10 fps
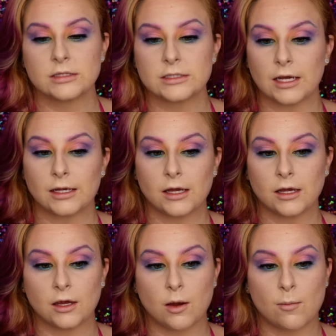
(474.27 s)

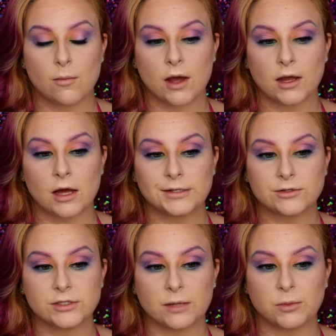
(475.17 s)
Taking my
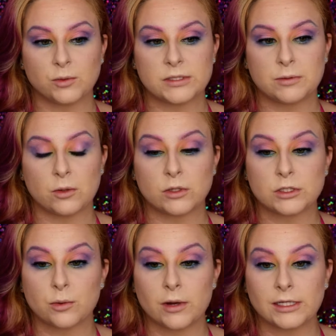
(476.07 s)
Ardell Demi Wispy
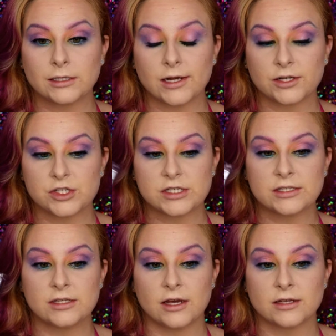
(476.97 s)
120
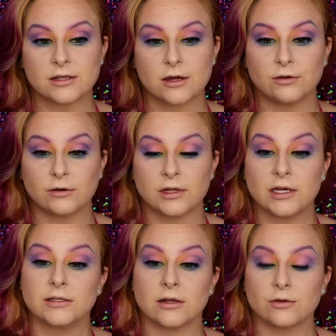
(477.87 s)
lashes. Yes, I know
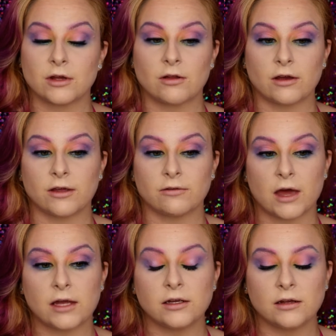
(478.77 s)
these are looking like they've
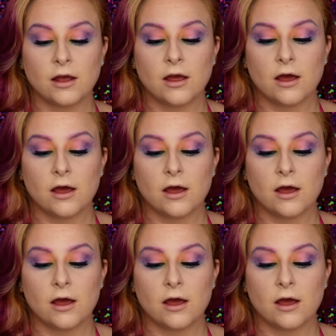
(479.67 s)
had it.